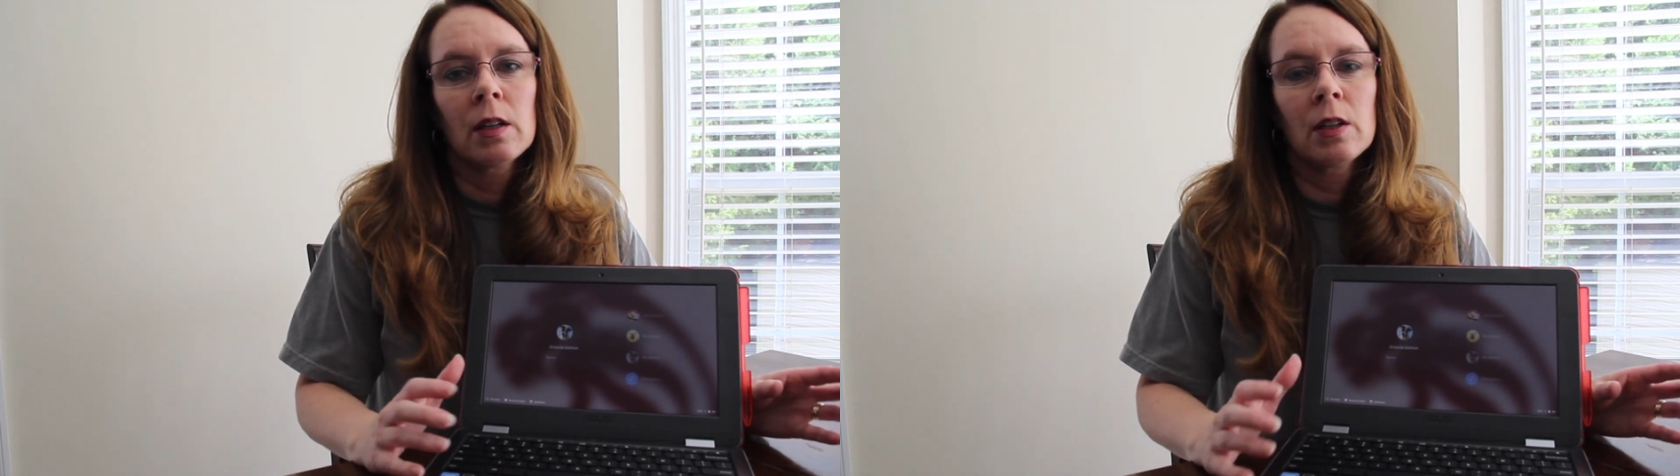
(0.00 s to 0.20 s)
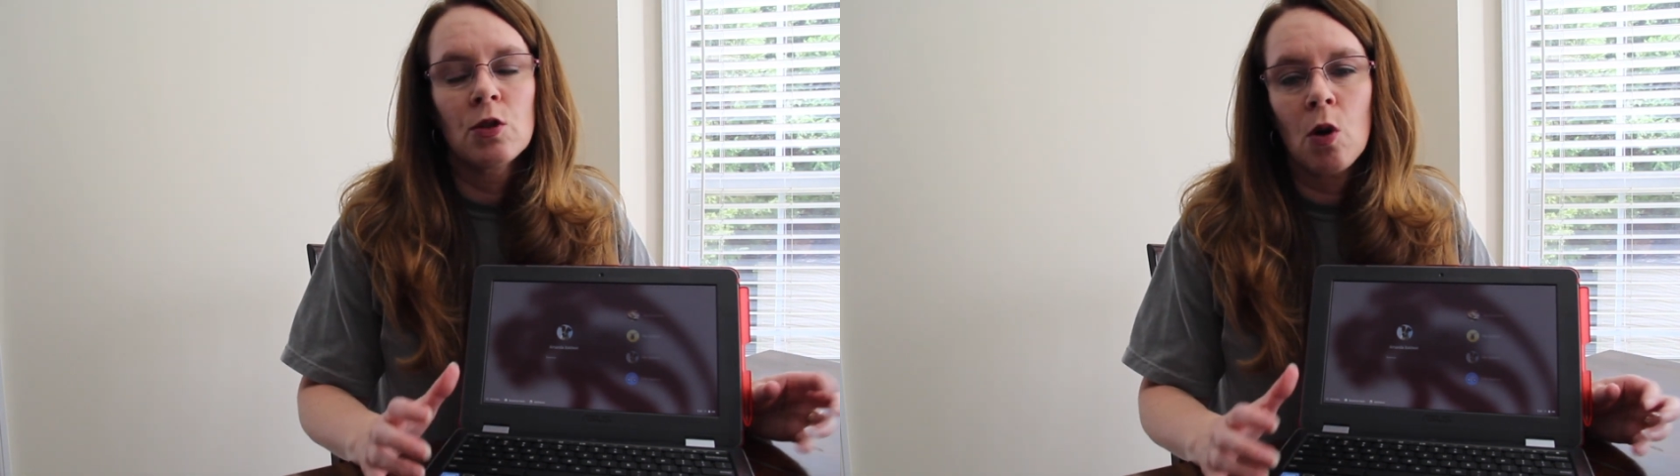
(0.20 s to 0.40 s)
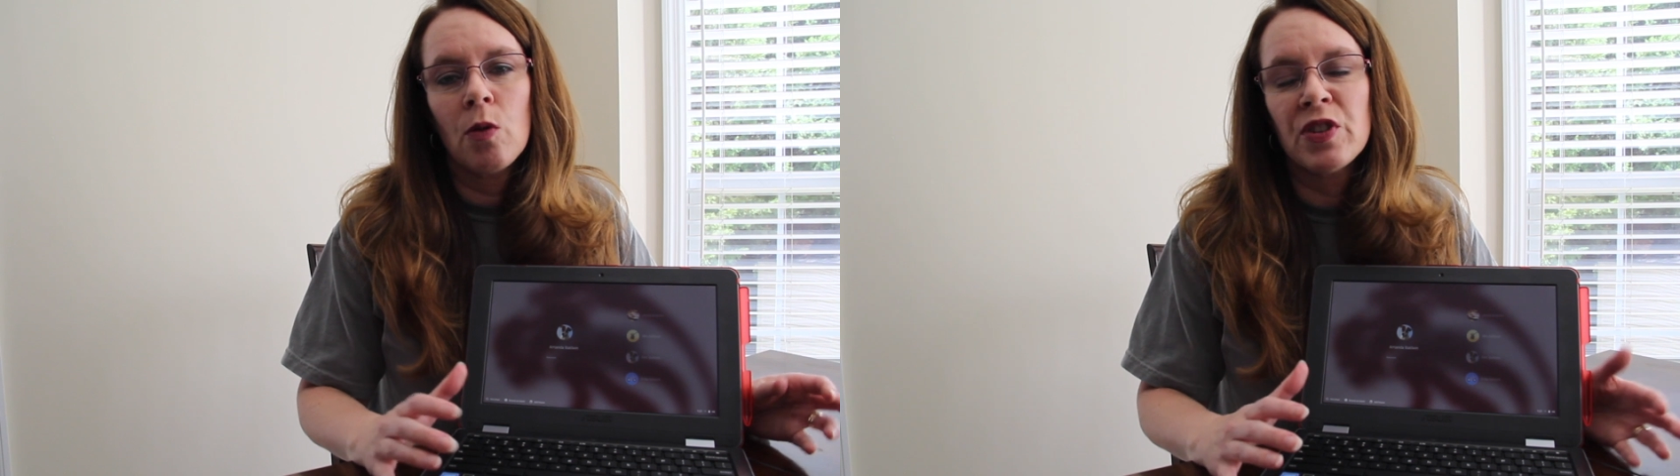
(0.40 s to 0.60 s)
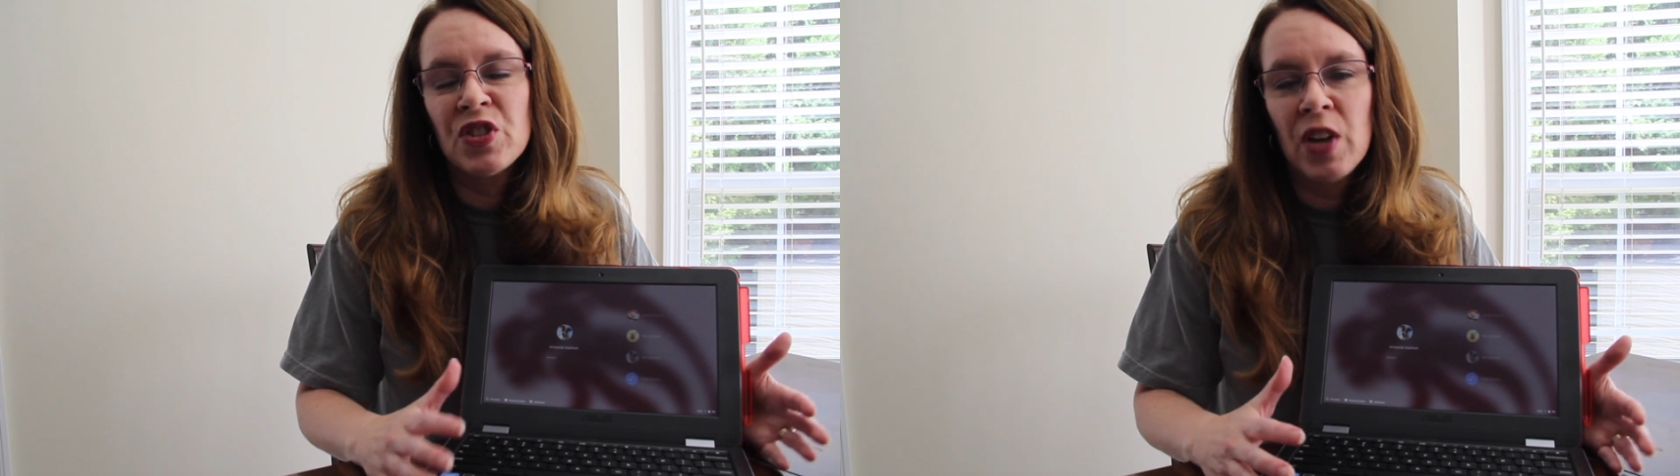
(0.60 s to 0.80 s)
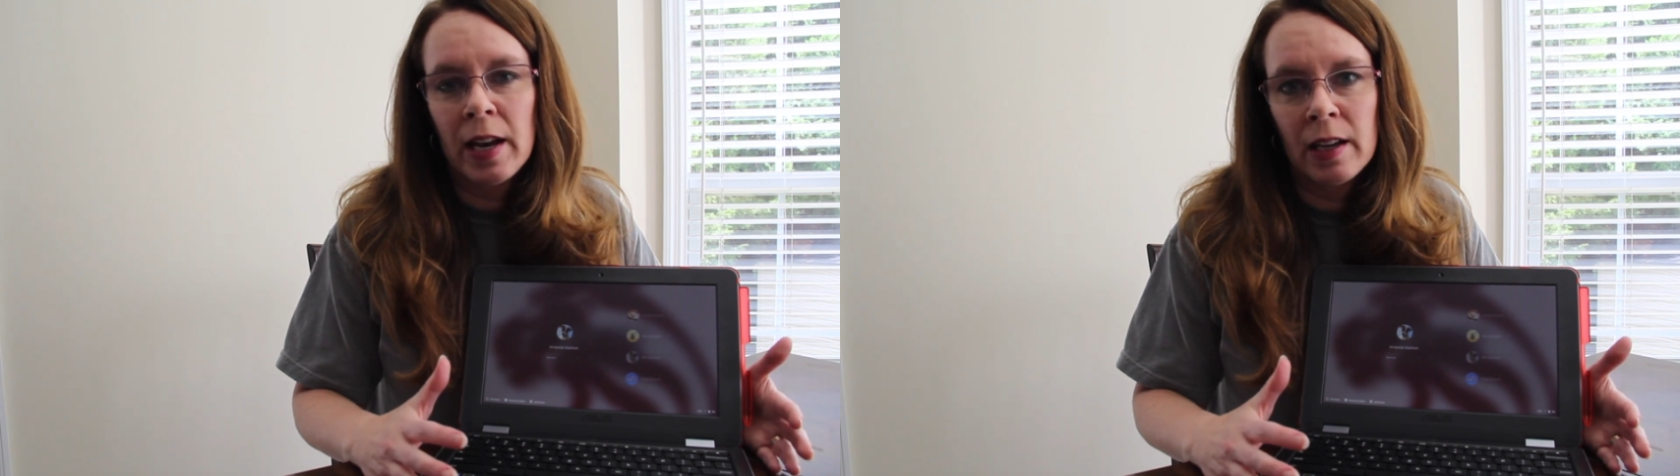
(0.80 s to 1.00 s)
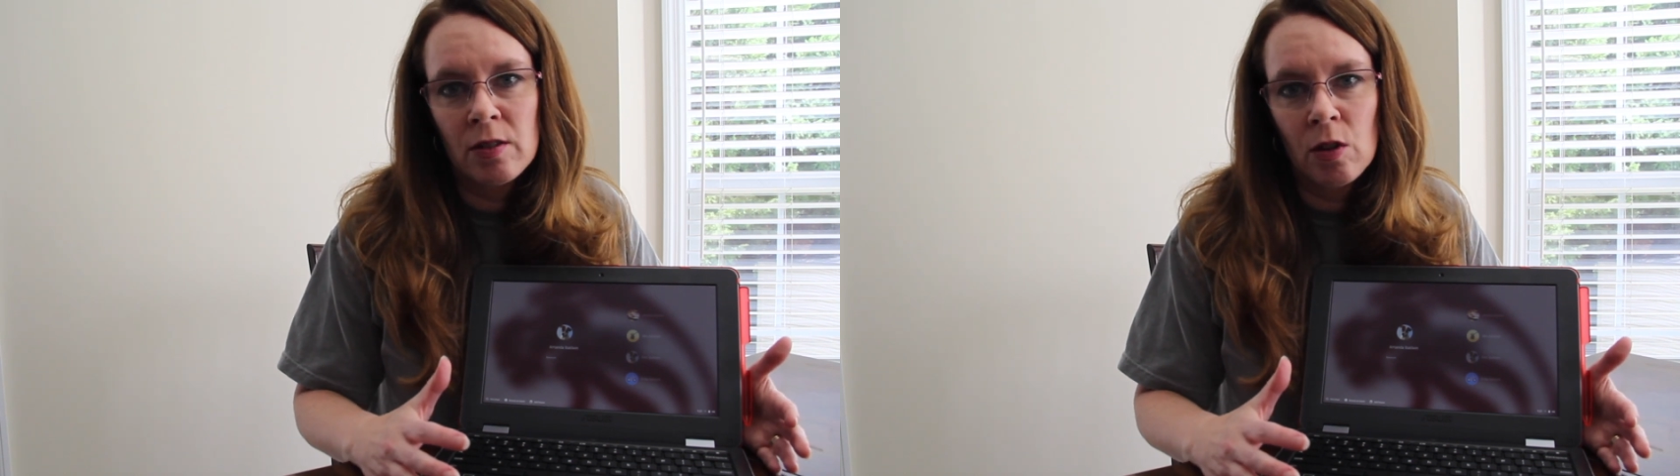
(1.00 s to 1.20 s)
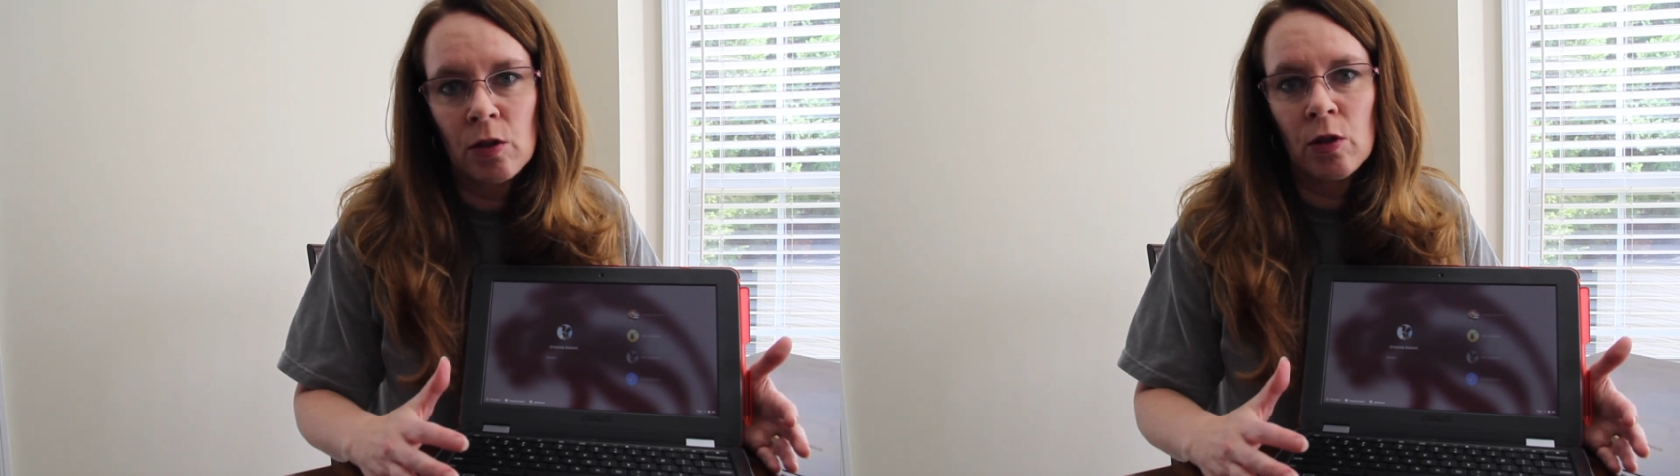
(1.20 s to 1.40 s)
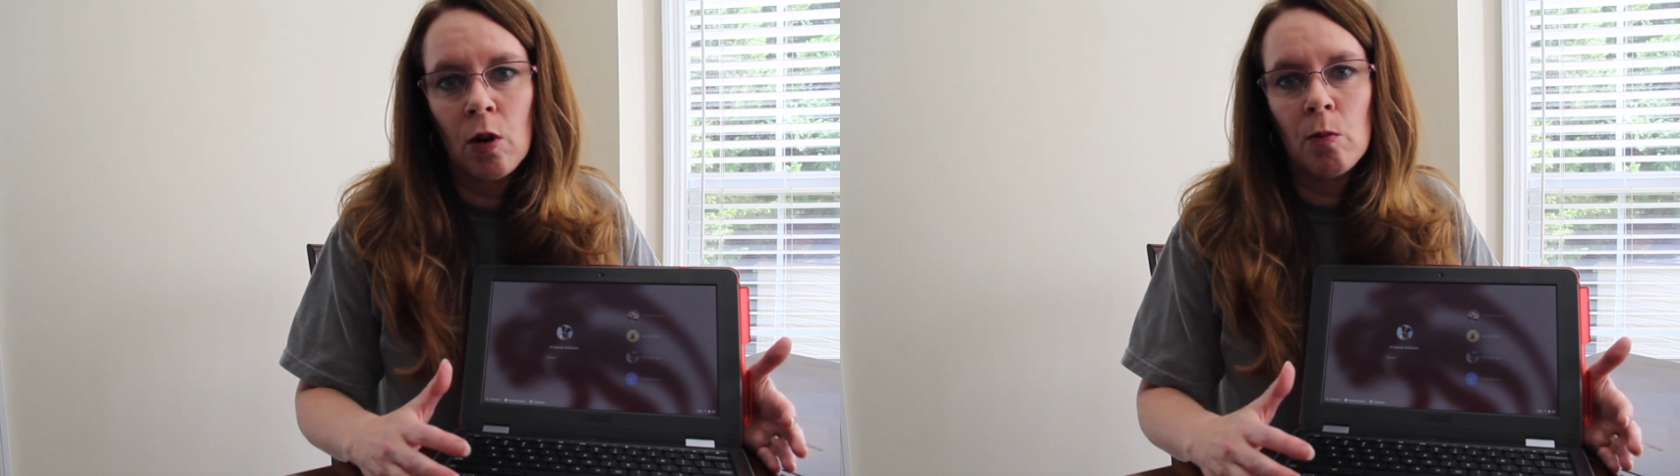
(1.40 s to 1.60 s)
control the settings on
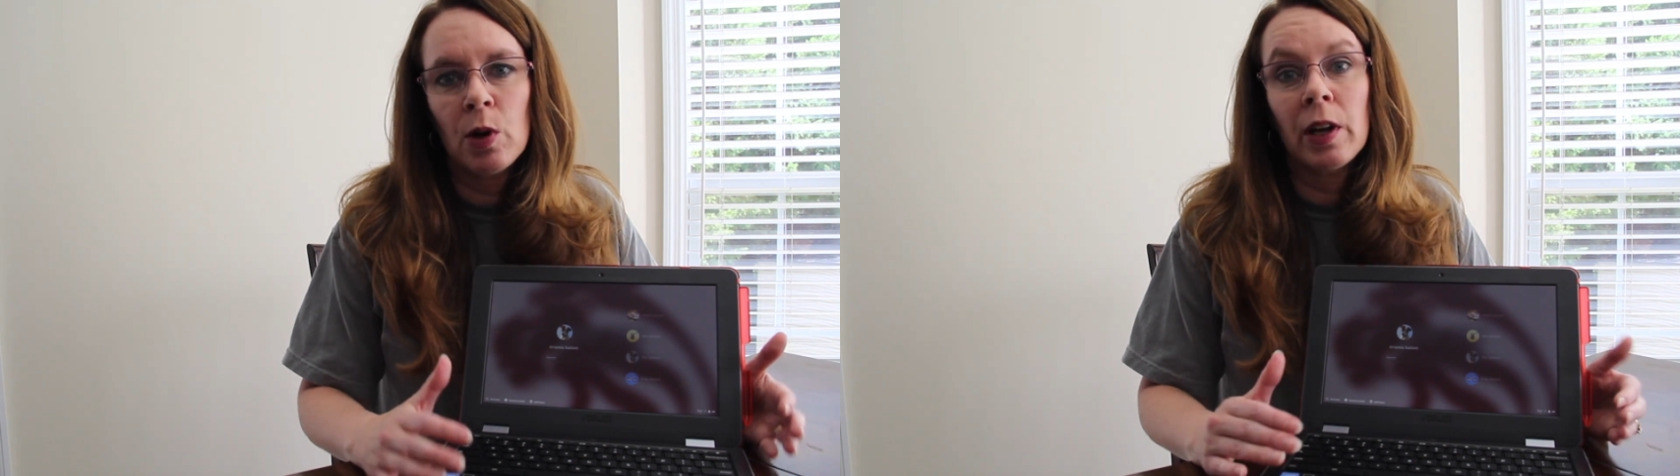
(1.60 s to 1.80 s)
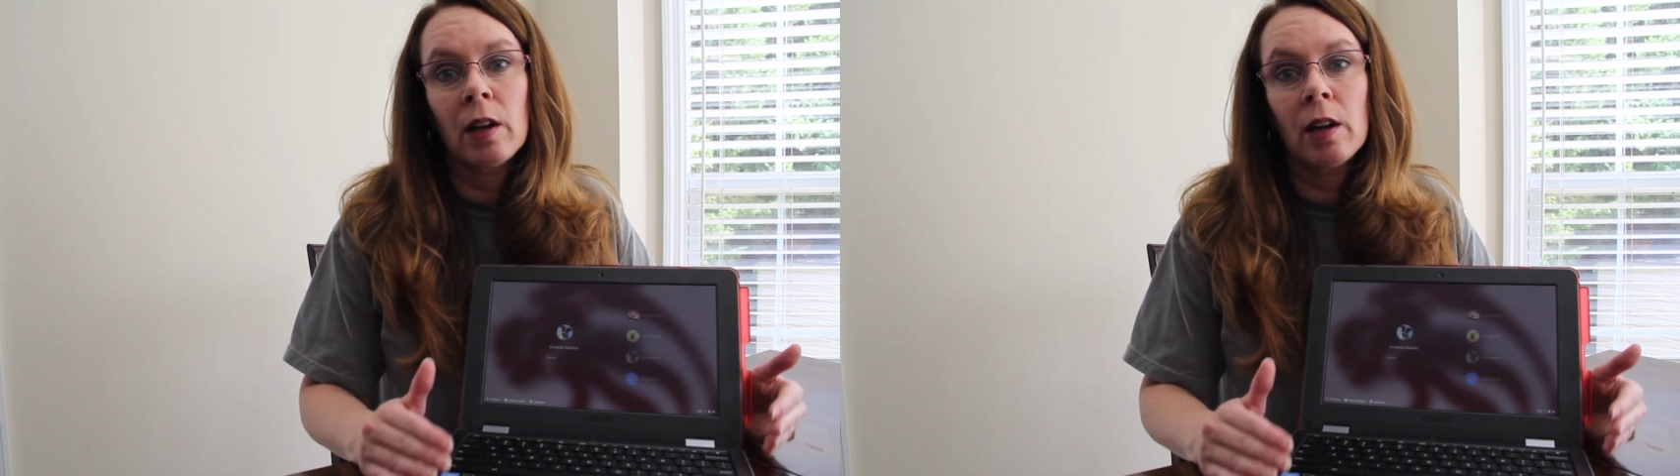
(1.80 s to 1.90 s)
the Chromebook,